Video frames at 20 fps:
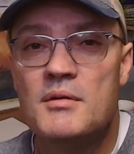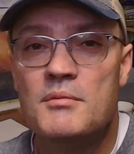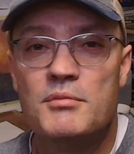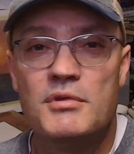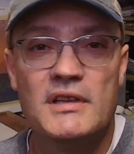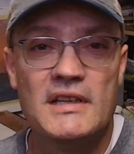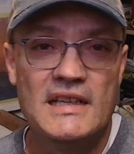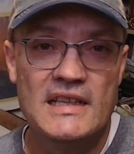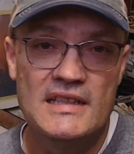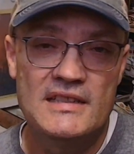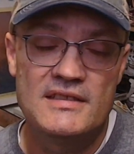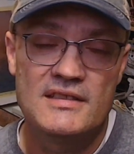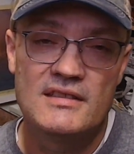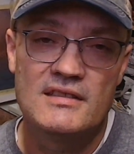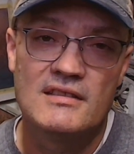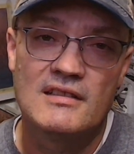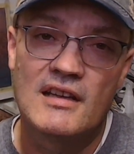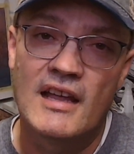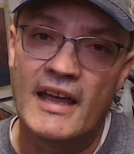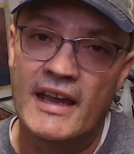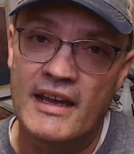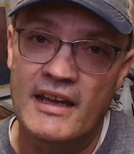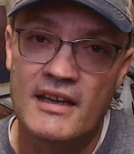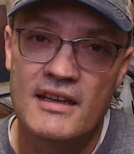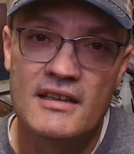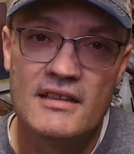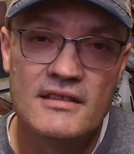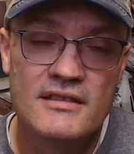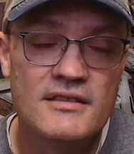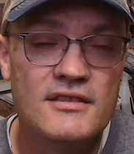please
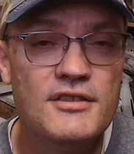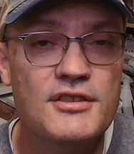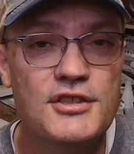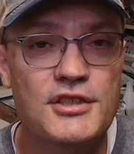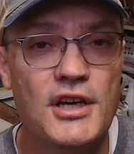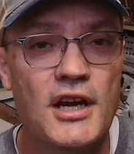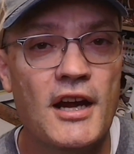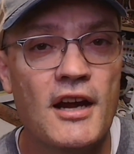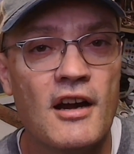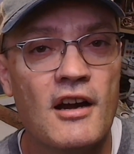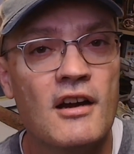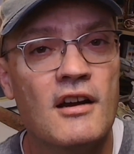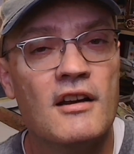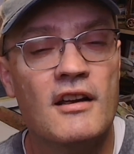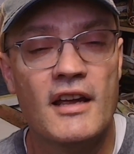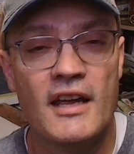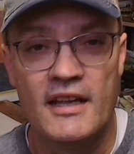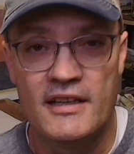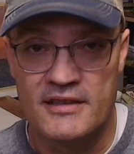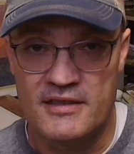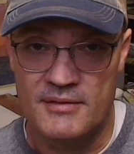like, share, and